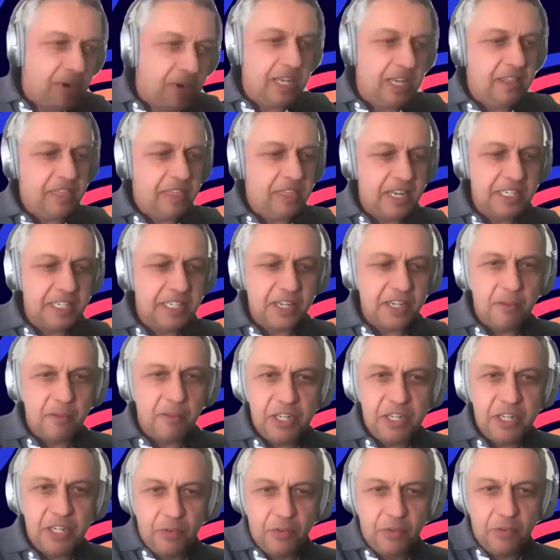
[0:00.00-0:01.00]
thanks so much for
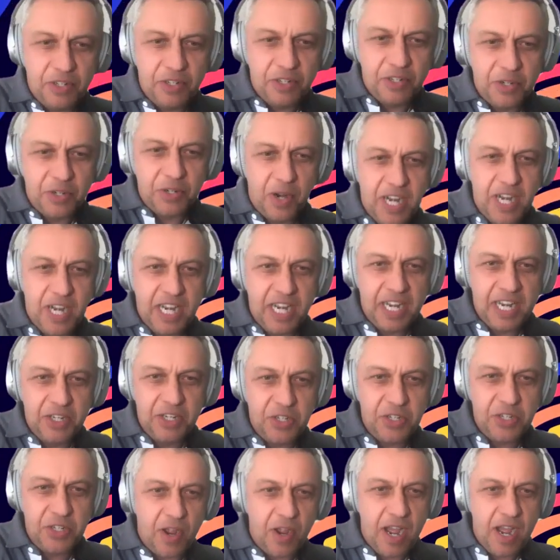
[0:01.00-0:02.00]
joining
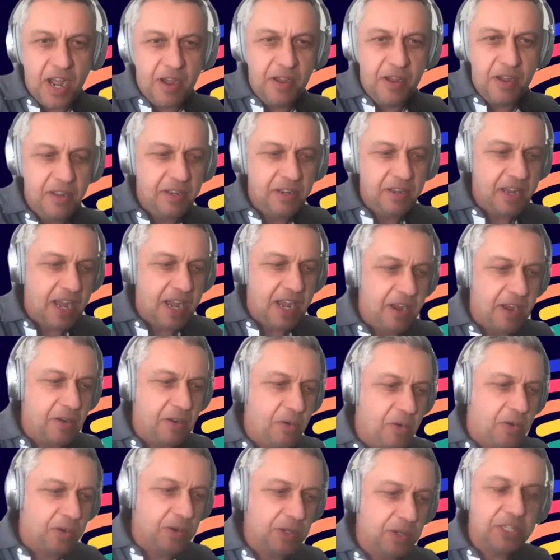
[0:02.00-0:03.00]
into our
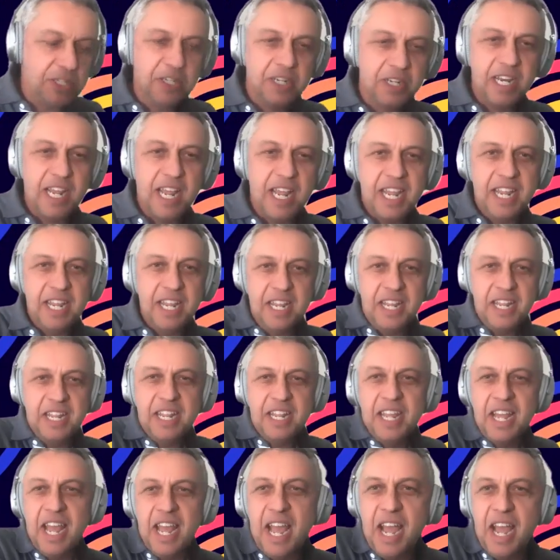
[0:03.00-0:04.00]
call today.
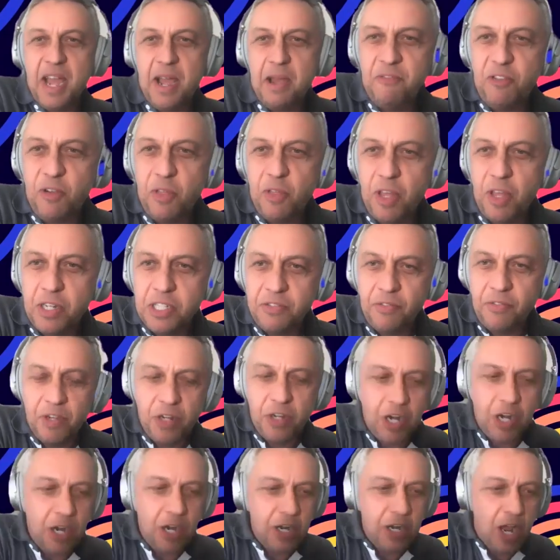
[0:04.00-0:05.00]
For those of you who
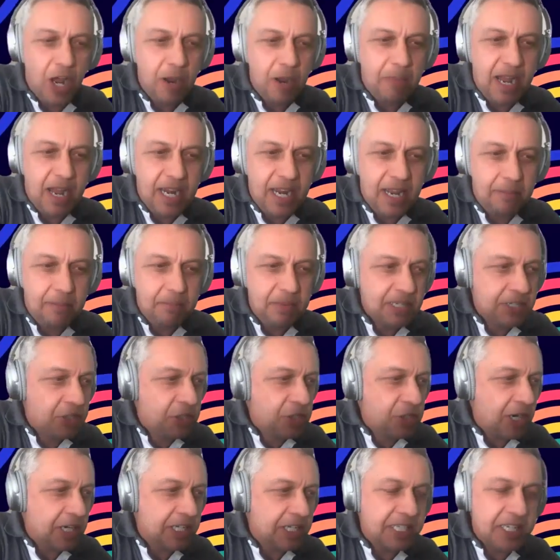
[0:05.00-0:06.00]
don't know, my name is
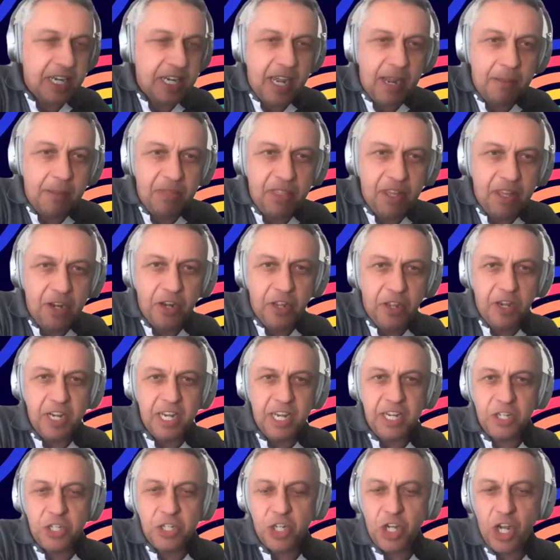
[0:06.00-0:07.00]
Joss and I'm the
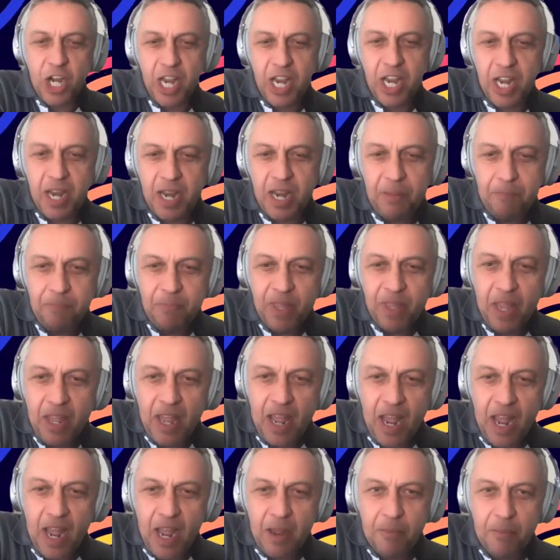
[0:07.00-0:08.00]
Learning Chair
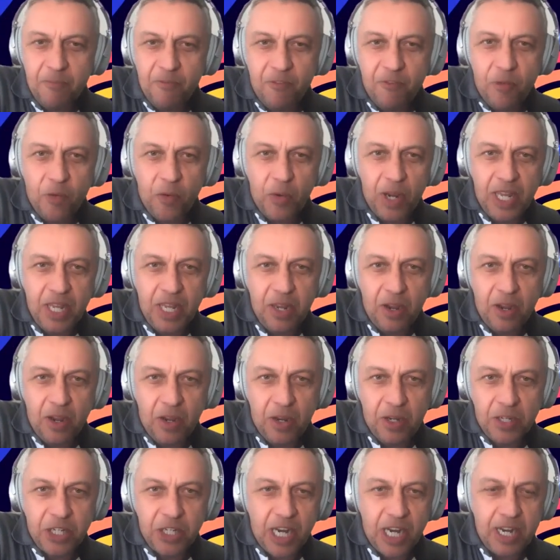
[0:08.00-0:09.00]
for EO
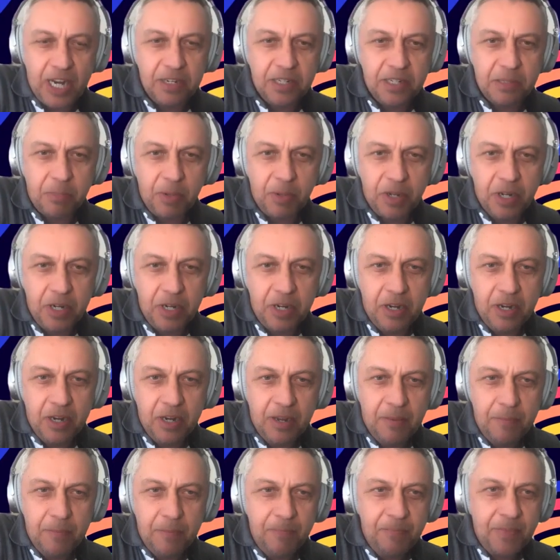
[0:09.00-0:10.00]
Johannesburg.
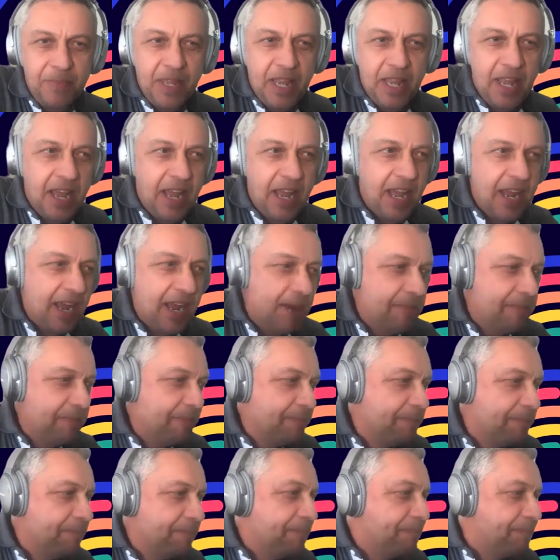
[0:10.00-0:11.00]

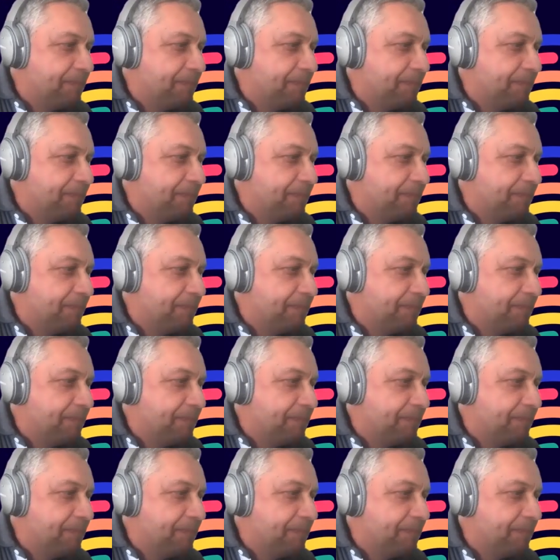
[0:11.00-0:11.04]
And